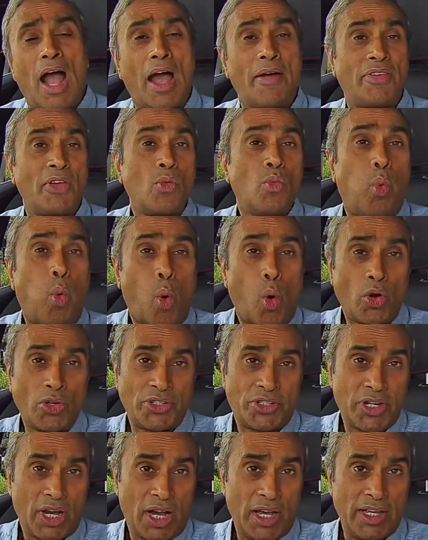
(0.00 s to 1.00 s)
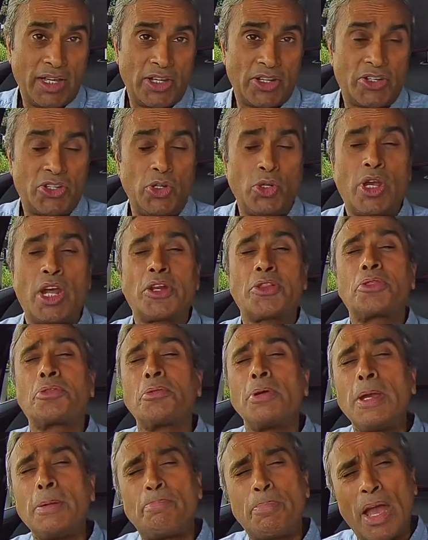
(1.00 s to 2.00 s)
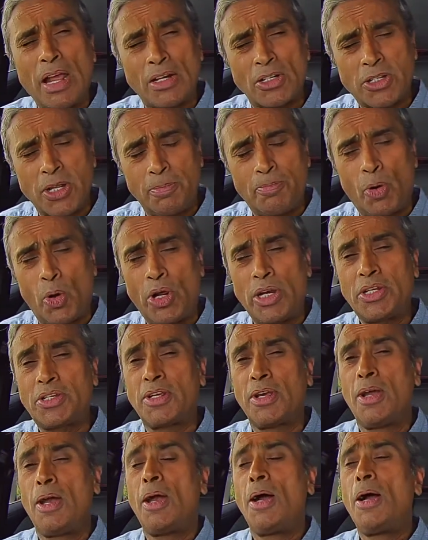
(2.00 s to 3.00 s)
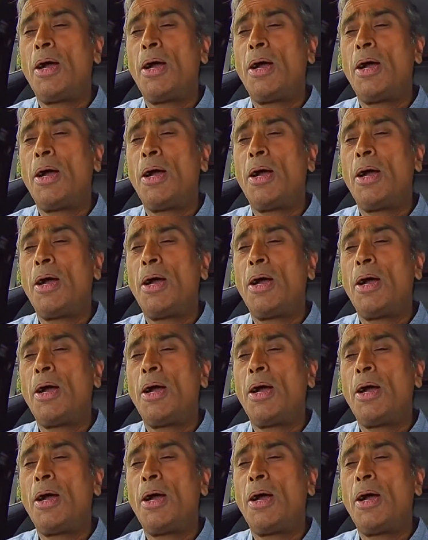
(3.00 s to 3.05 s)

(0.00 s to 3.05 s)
having worn tyres, you get three penalty points